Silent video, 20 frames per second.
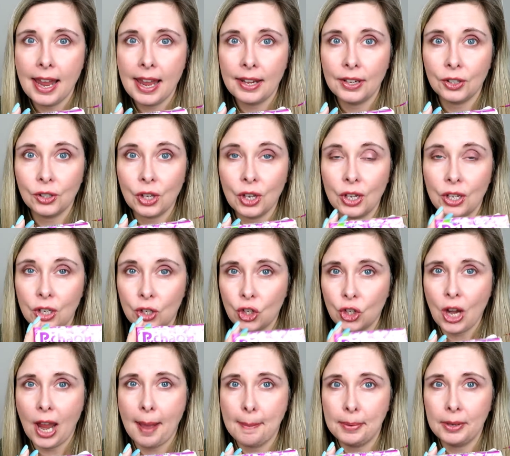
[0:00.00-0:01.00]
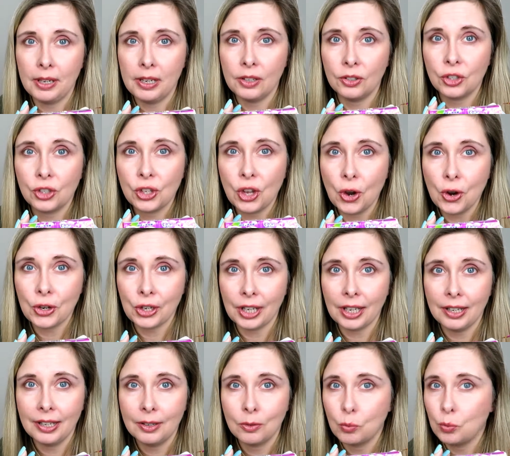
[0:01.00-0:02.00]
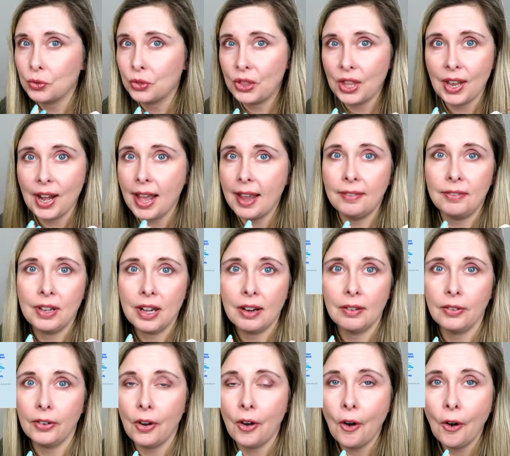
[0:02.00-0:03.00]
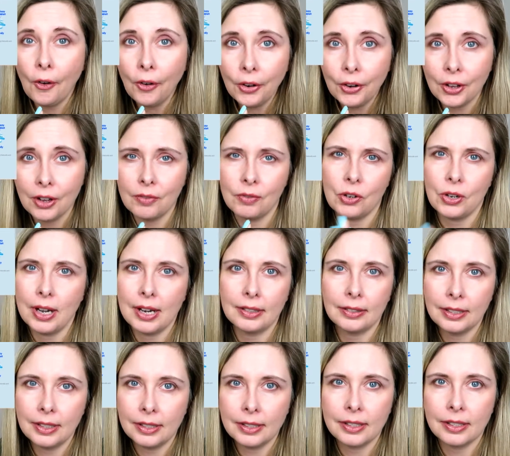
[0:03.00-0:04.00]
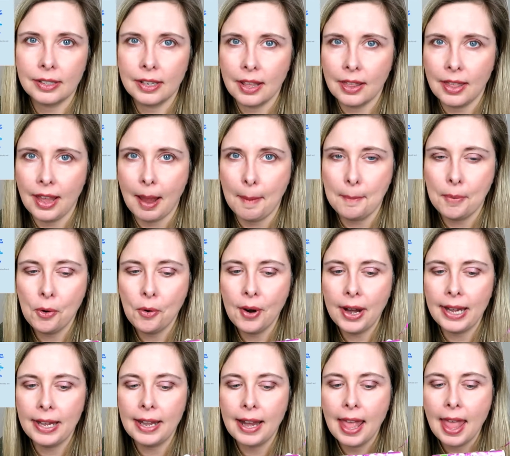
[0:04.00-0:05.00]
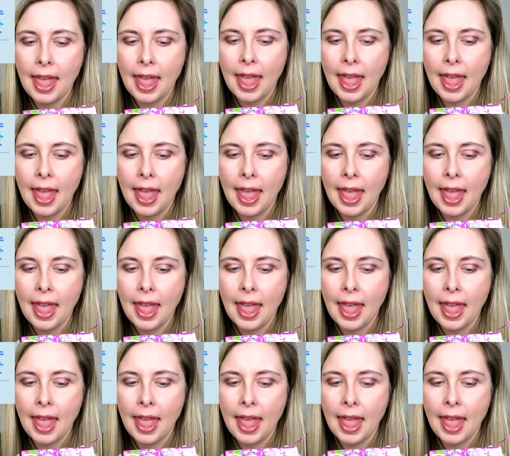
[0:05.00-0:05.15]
in a Japanese soda that I've never heard of, or at least to that point.